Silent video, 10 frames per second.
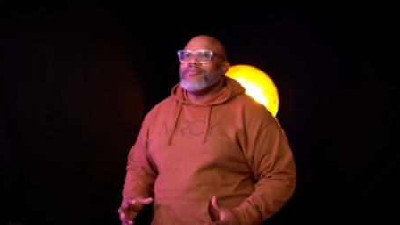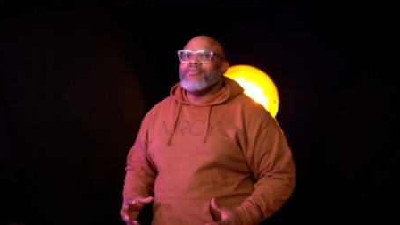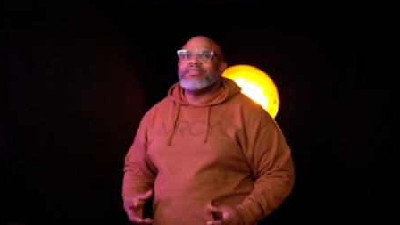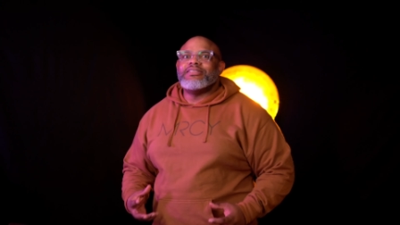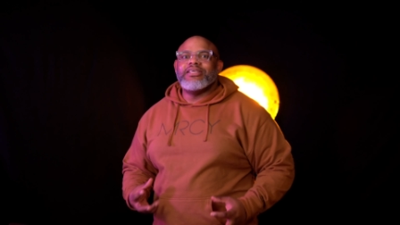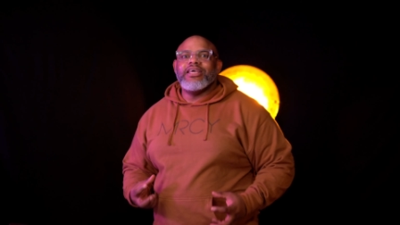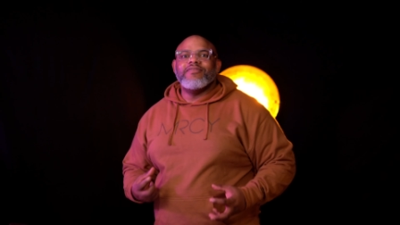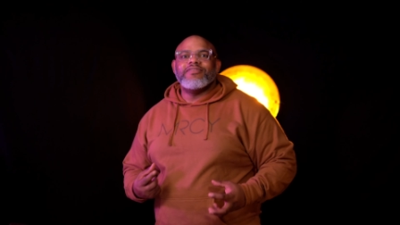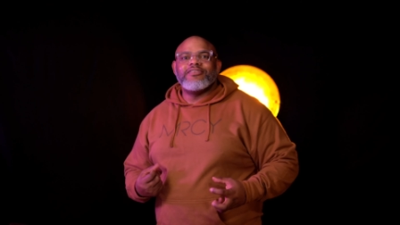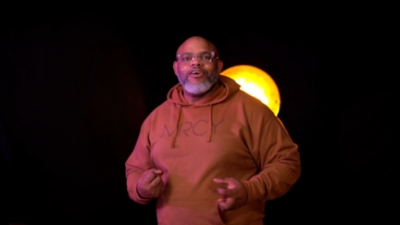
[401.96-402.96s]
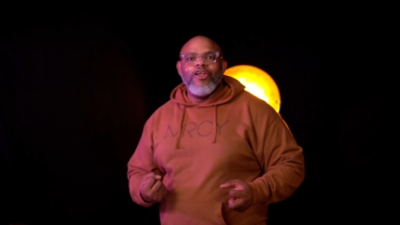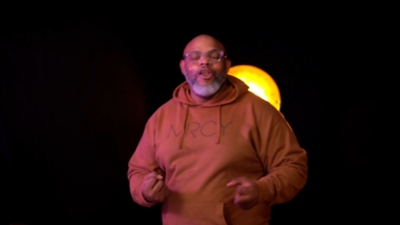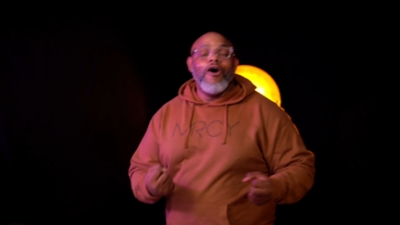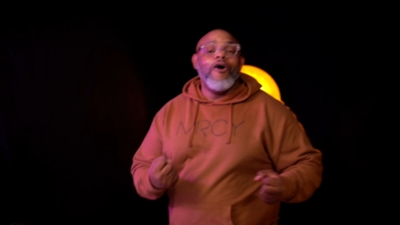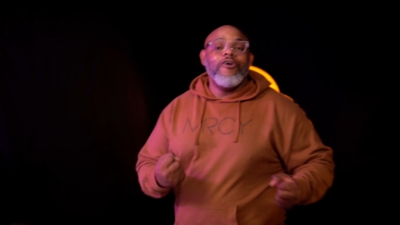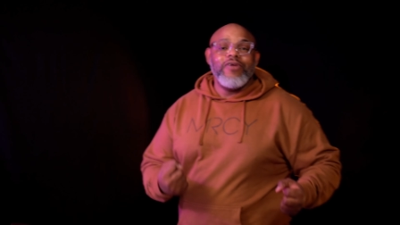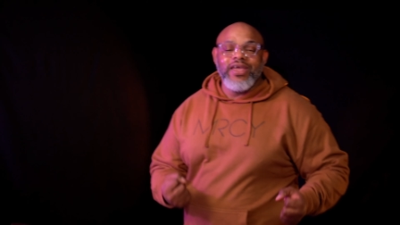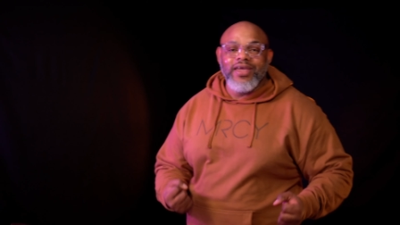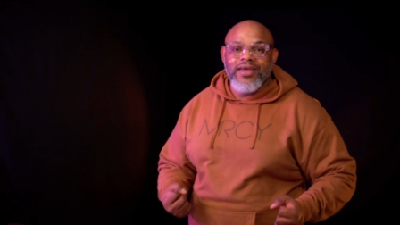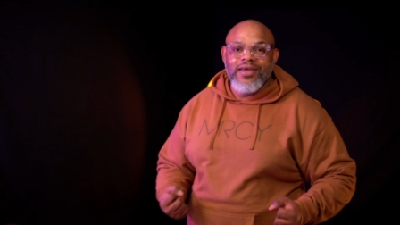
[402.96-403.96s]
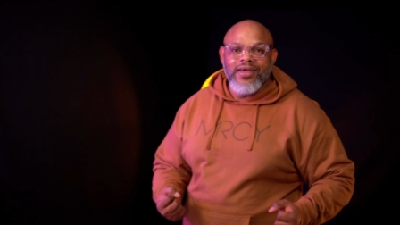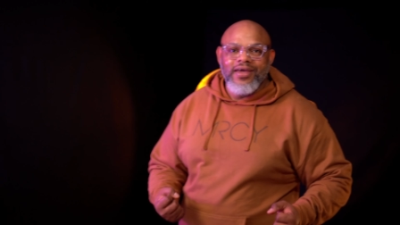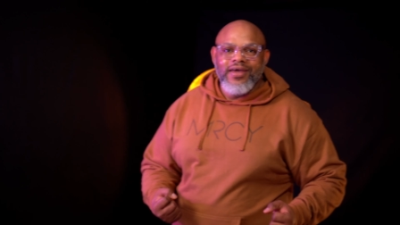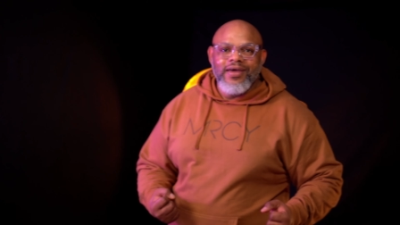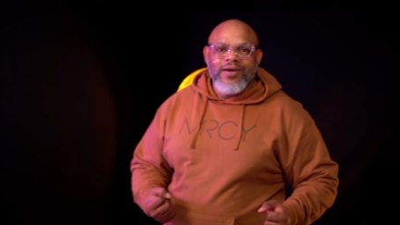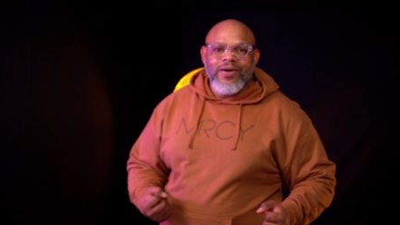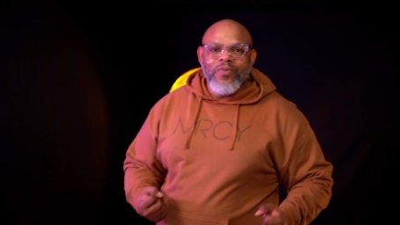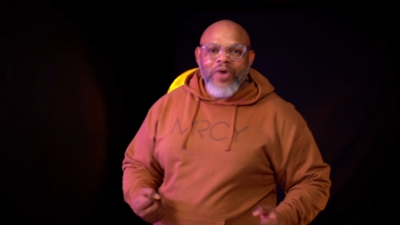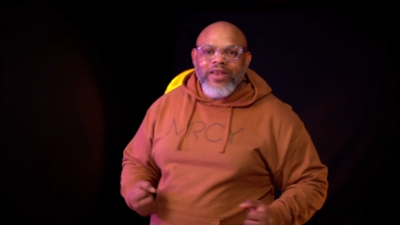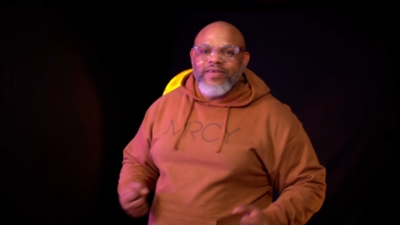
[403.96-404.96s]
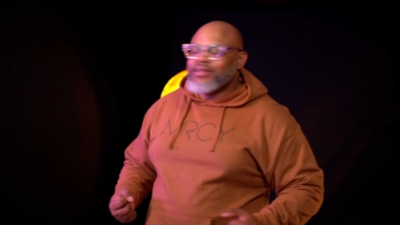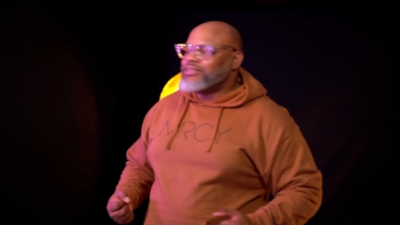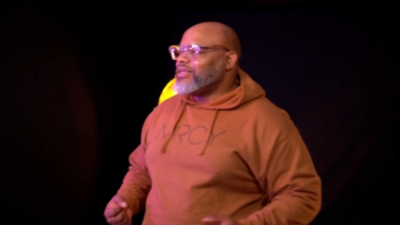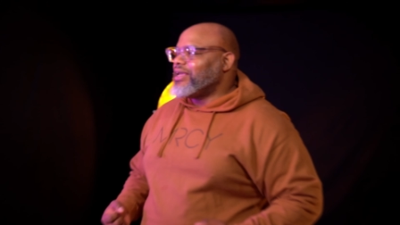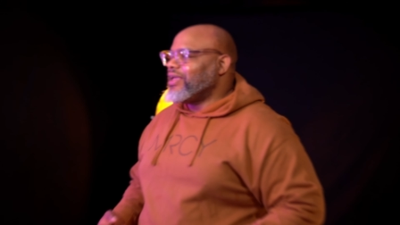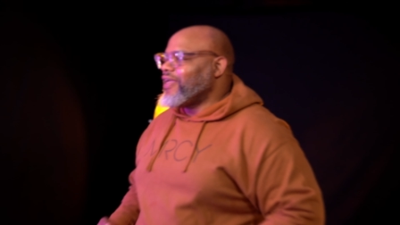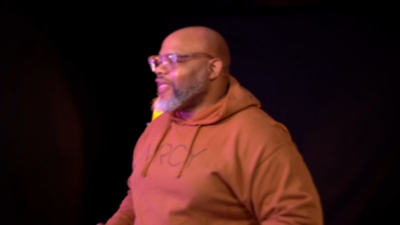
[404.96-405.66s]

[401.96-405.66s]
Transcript: receives glory when you are sick.